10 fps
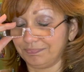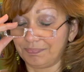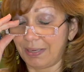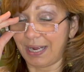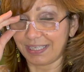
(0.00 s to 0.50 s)

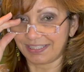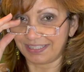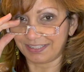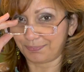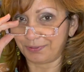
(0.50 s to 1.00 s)
my
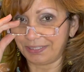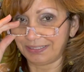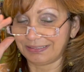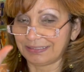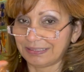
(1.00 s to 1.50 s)
eyesight's
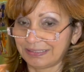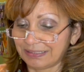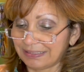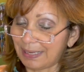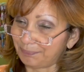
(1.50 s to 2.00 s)

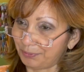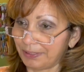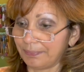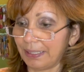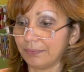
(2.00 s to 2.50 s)
not pretty
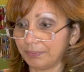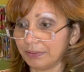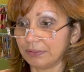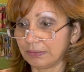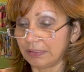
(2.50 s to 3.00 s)
bad, but
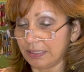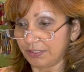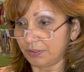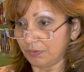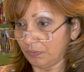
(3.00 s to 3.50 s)

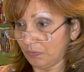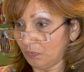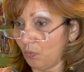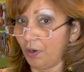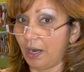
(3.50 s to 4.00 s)
it's
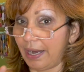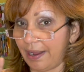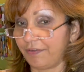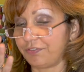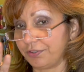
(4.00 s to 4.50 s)
where I
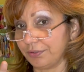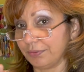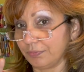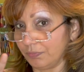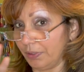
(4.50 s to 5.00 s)
have to,
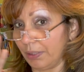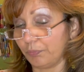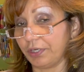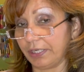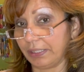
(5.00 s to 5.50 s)
when I'm
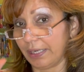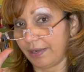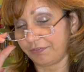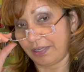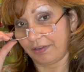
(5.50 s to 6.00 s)
reading, I
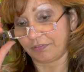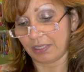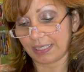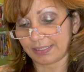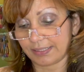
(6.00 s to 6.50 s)
have to have
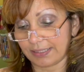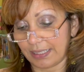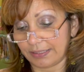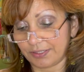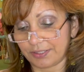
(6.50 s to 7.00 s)
glasses
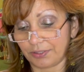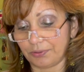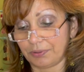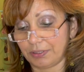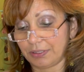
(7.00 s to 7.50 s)
on. So
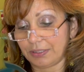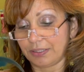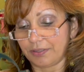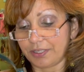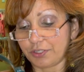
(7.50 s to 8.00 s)

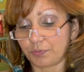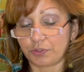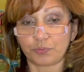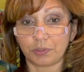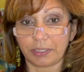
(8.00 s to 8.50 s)
these
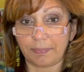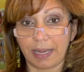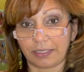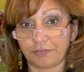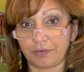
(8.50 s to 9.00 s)
ones really
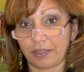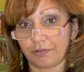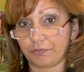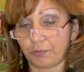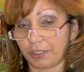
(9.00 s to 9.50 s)
magnify the
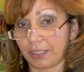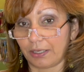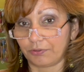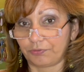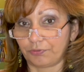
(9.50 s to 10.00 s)
40
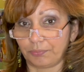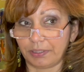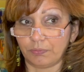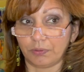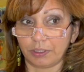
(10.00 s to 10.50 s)
counts for
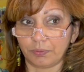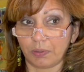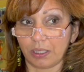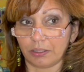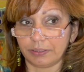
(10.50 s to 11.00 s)
me really
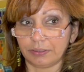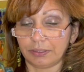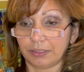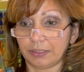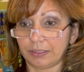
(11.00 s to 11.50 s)
well. And
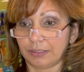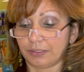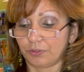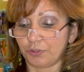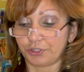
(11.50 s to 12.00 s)

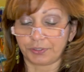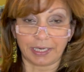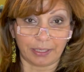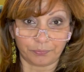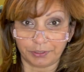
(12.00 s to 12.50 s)
of course you
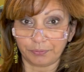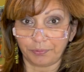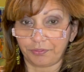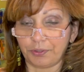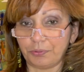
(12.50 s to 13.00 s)
can't read
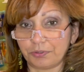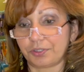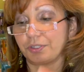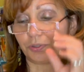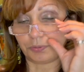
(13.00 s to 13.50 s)
with those,
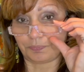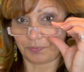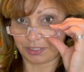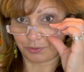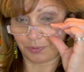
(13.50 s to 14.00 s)
so
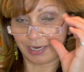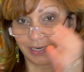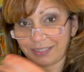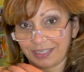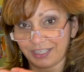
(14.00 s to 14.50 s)
that's
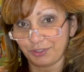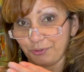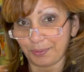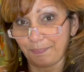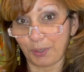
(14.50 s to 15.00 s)
why I do
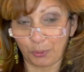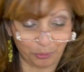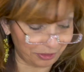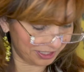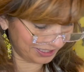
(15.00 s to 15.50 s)
them both.